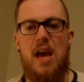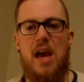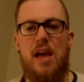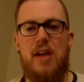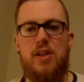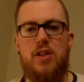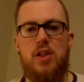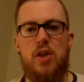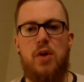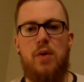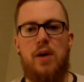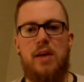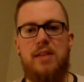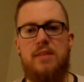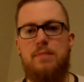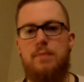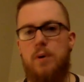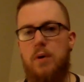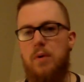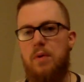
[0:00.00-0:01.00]
And so
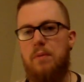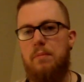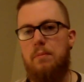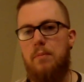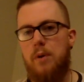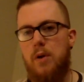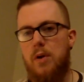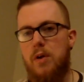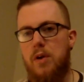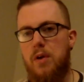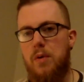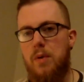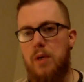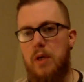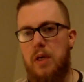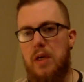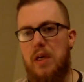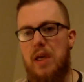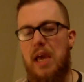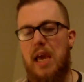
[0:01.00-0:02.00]
as both
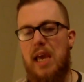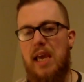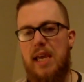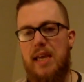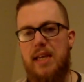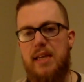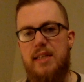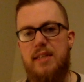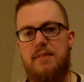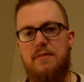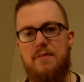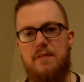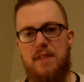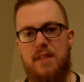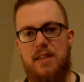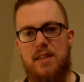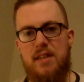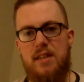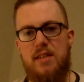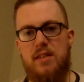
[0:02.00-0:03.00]
Mercury and
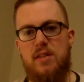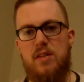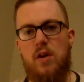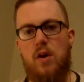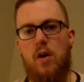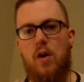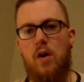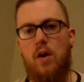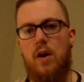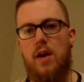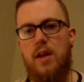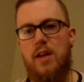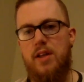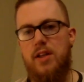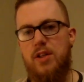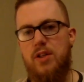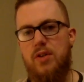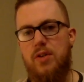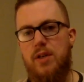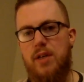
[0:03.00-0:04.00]
Venus are
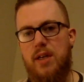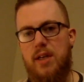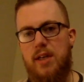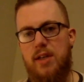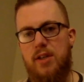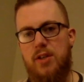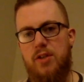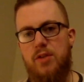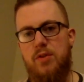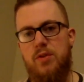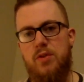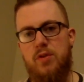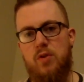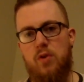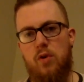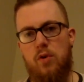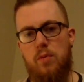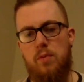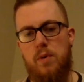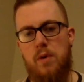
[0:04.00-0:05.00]
entering into
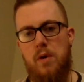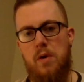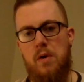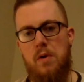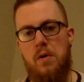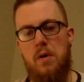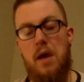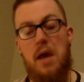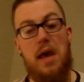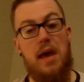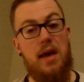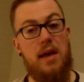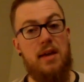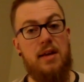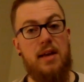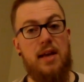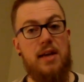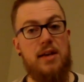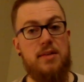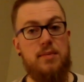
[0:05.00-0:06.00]
Scorpio,
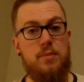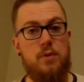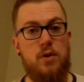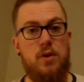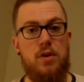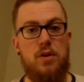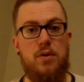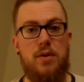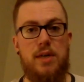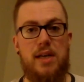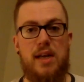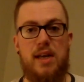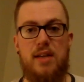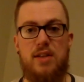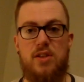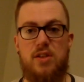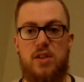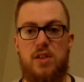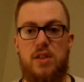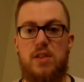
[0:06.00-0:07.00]
and as Mercury
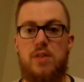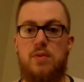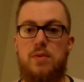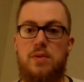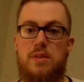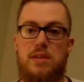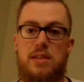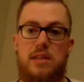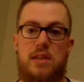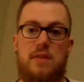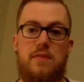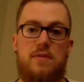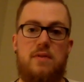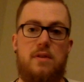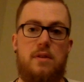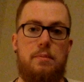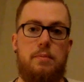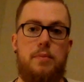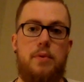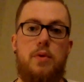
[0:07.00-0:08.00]
has just
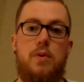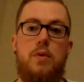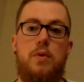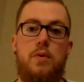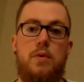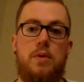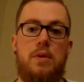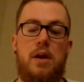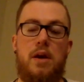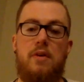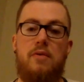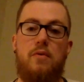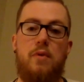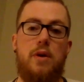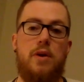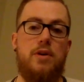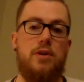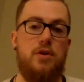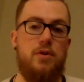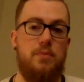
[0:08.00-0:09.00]
received the boon of
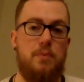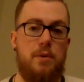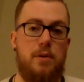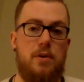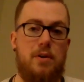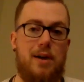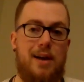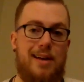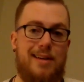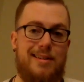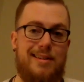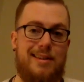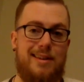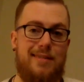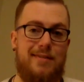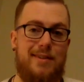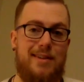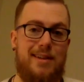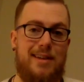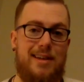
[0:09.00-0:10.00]
what Jupiter has
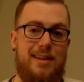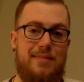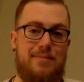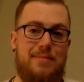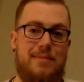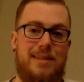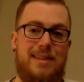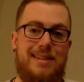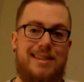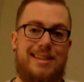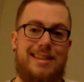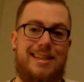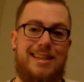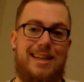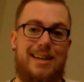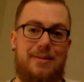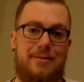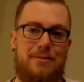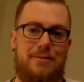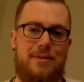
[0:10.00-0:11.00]
given him, this
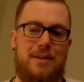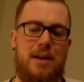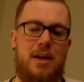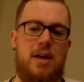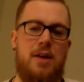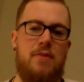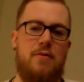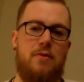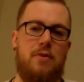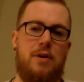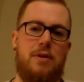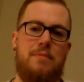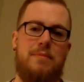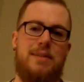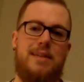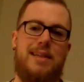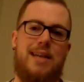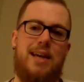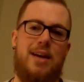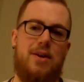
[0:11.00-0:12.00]
gift for him
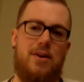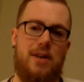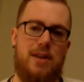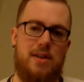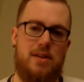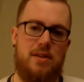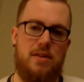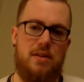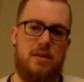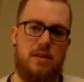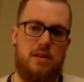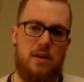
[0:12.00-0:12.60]
to carry into the